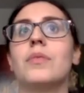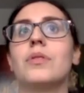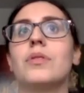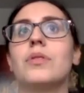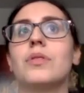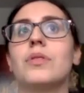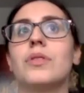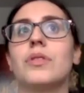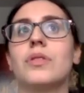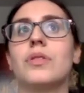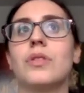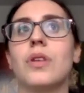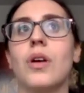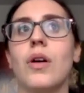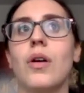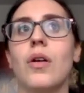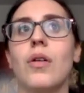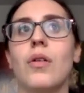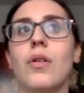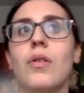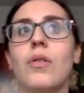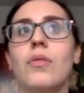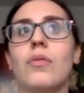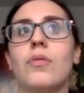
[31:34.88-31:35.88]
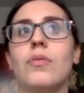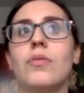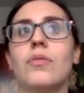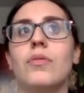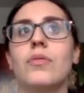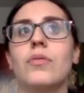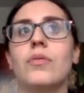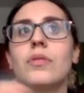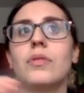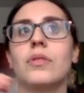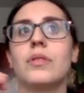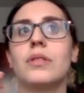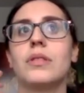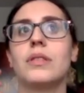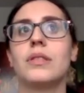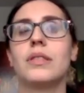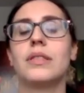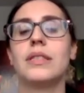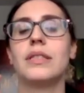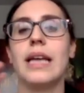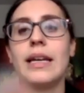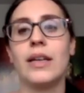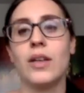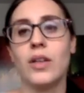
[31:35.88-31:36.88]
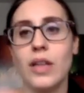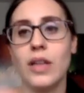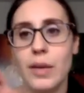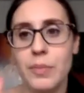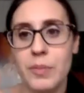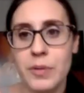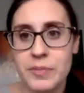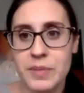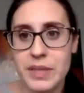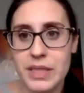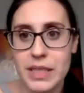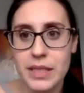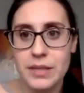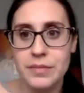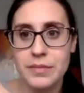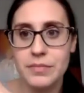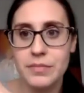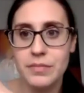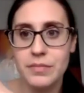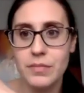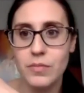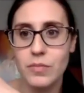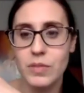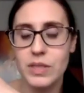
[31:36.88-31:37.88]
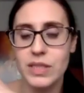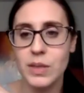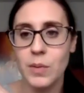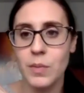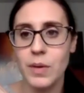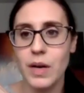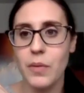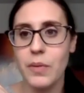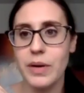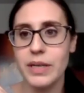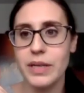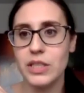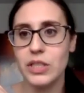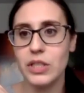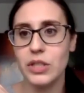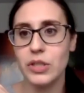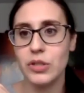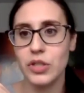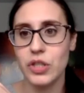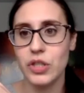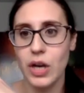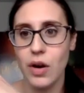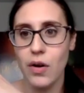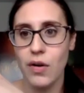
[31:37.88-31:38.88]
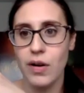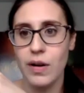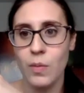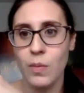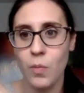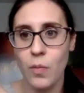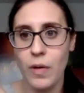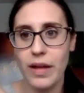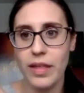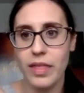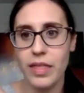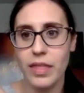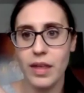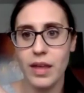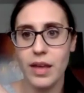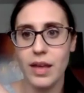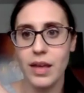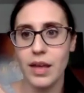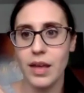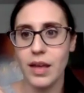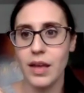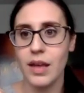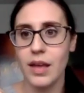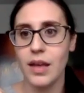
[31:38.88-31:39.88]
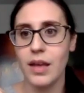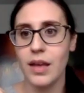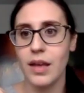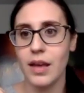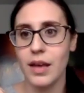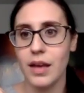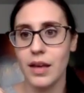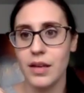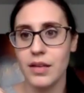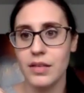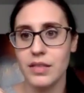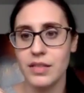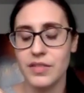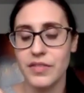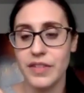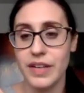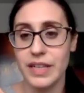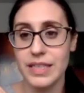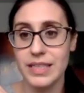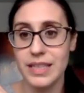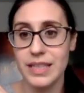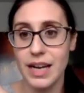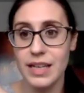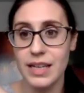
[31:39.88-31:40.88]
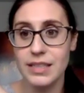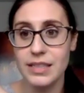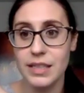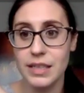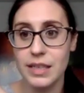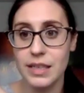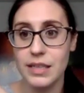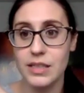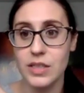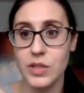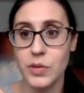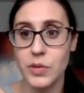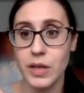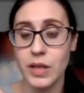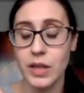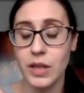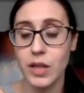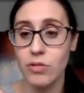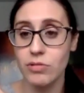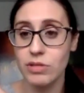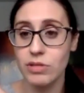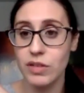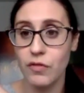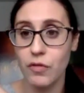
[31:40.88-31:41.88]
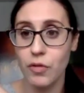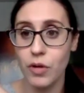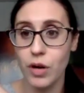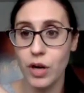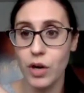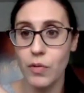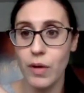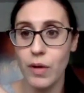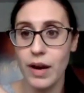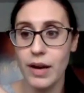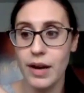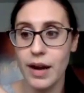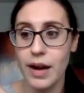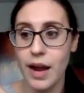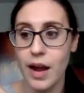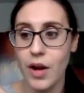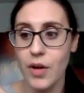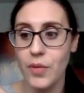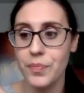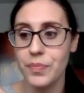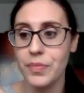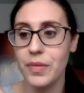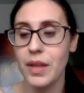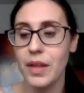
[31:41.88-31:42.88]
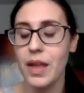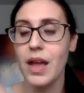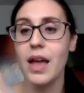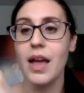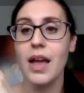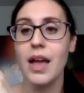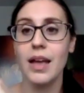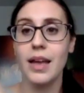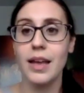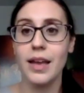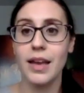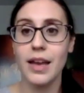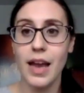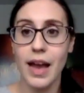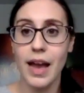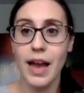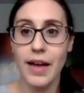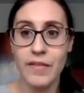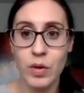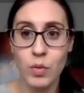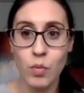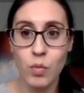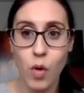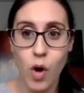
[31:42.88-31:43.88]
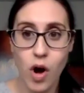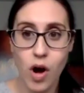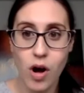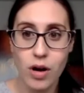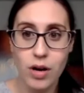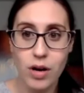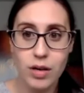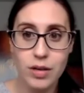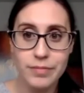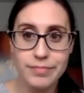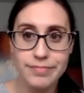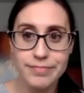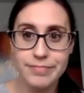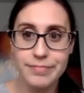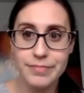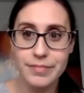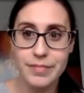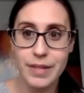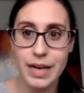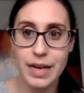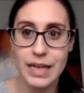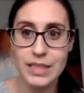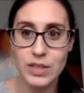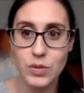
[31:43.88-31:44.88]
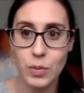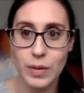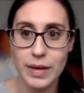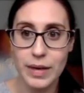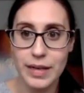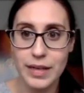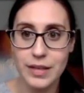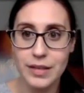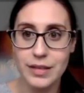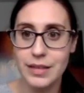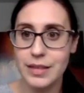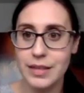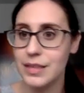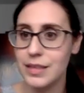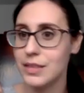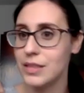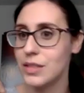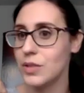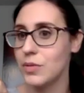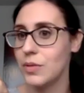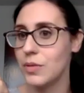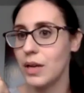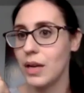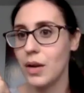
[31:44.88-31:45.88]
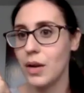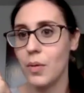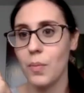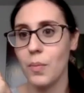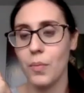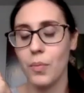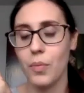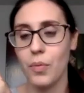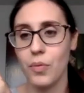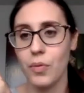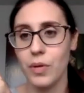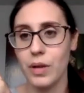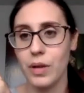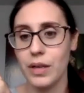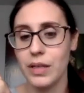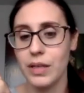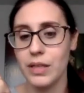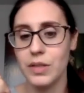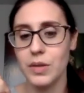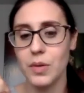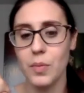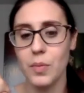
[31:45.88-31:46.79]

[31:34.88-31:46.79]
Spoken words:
So Daniel Abramson was someone I went to Sheridan with. He is fantastic. He's doing loads of work right now. Kevin Wong as well is doing brilliant.